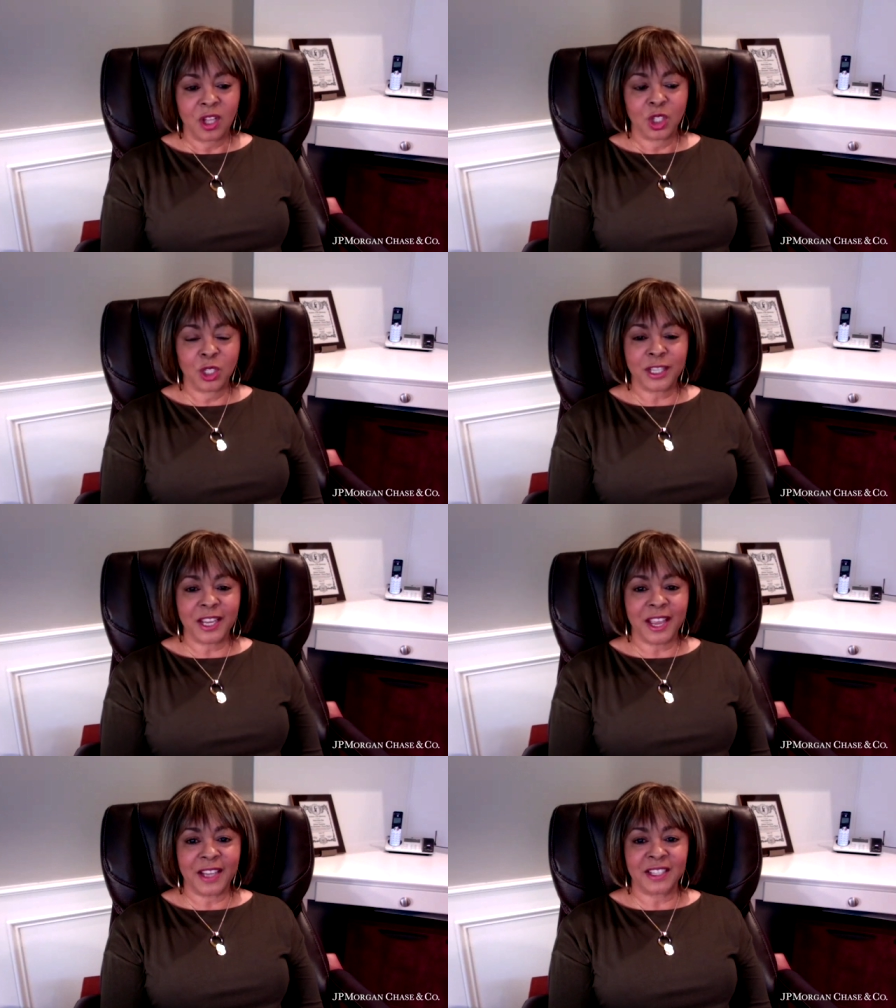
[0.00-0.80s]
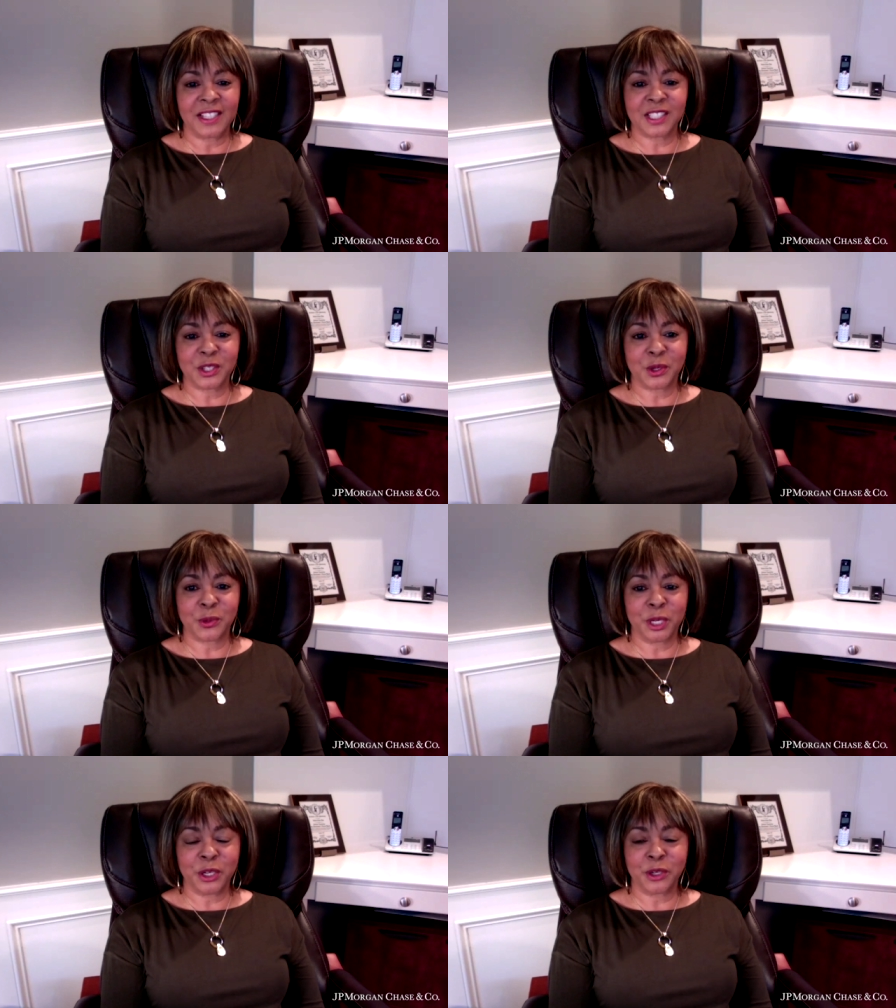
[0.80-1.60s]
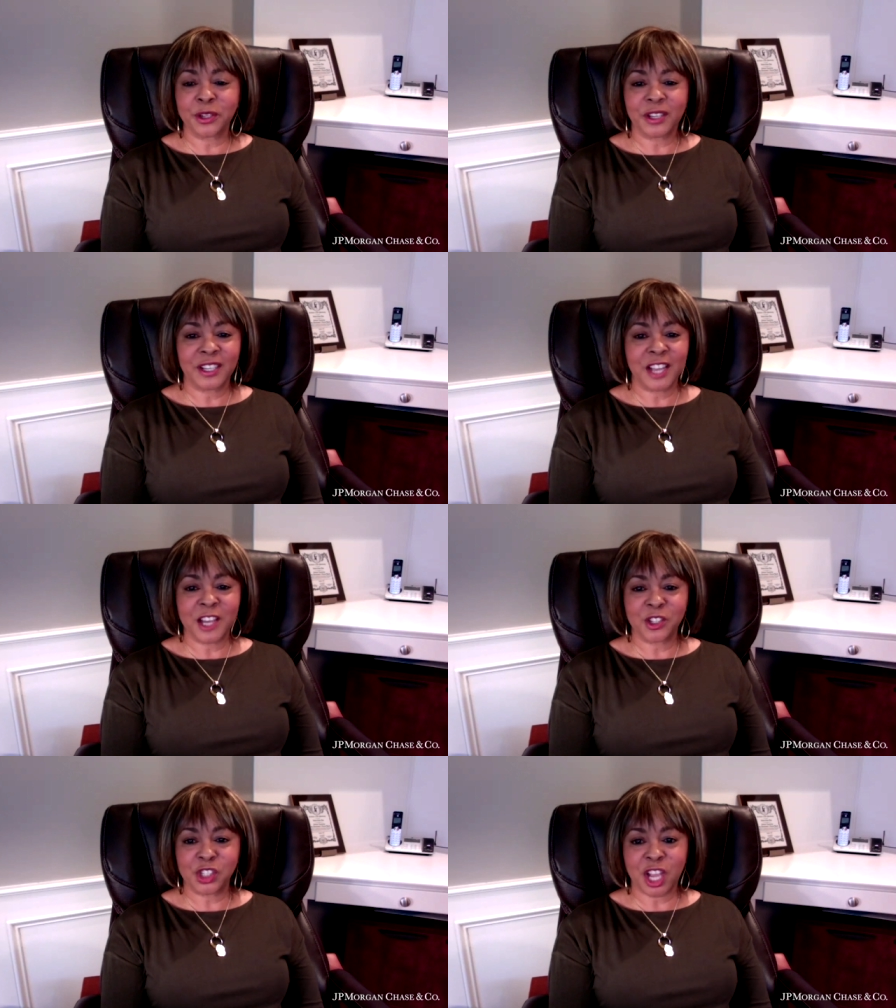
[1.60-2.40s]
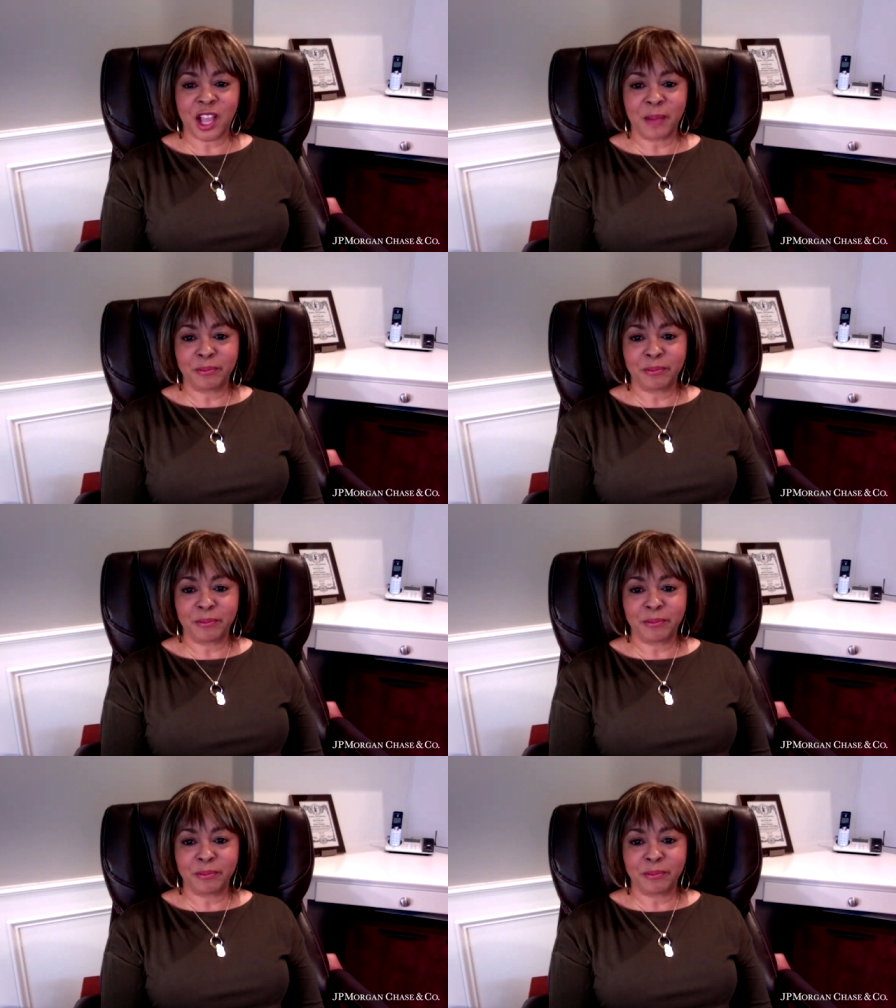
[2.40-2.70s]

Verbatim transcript: looking at it as a career and not a job.